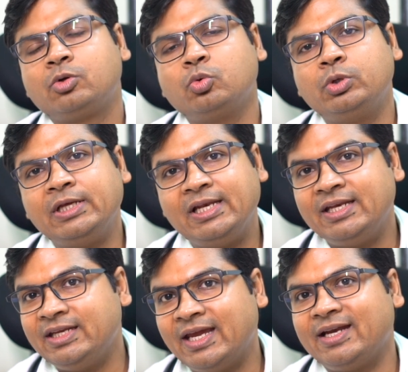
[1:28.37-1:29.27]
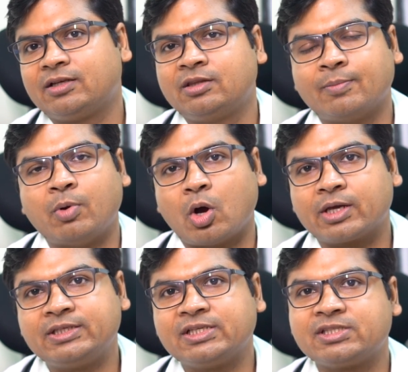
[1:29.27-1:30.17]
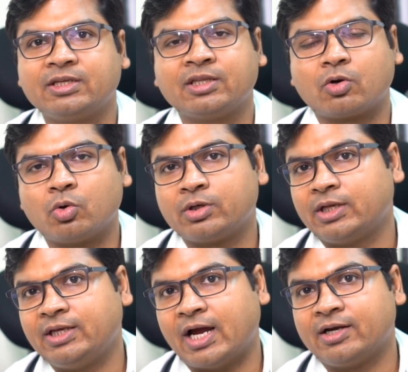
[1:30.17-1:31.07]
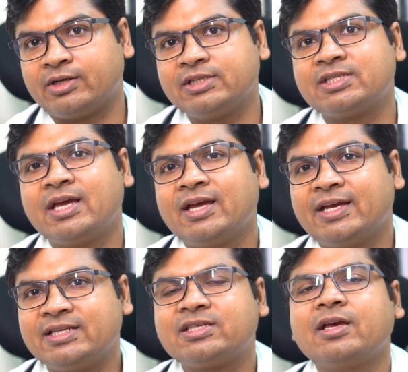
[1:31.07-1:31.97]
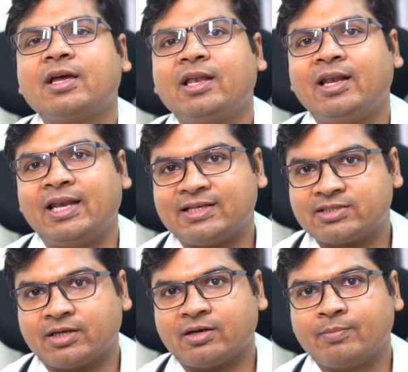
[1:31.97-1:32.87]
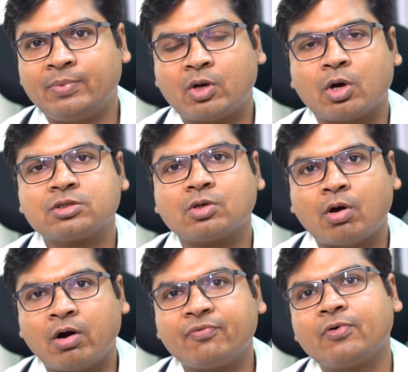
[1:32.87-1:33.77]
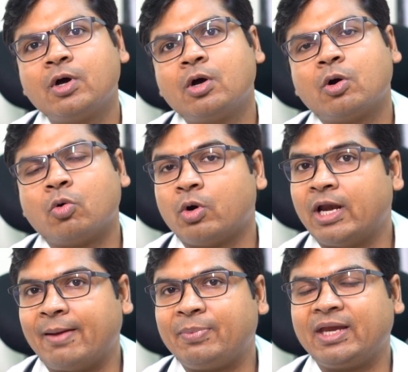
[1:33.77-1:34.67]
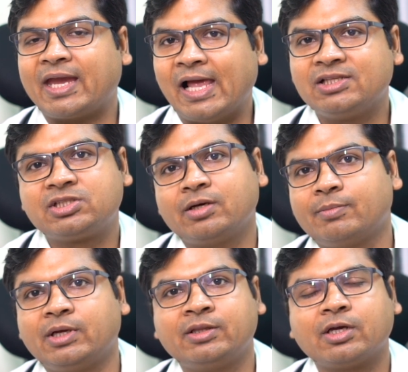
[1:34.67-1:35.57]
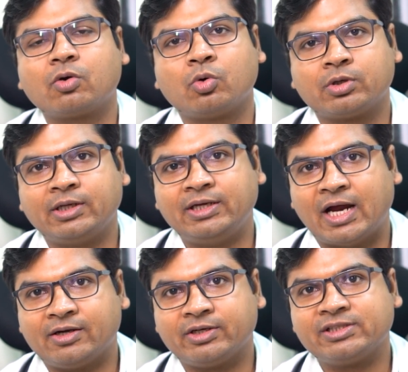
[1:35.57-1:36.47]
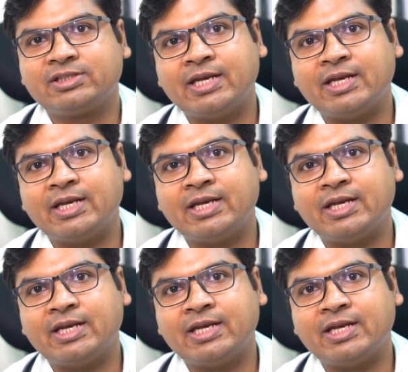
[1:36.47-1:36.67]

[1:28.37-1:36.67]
to delineate the blockages in the coronary arteries is lesser because of overlapping calcium in the coronary arteries.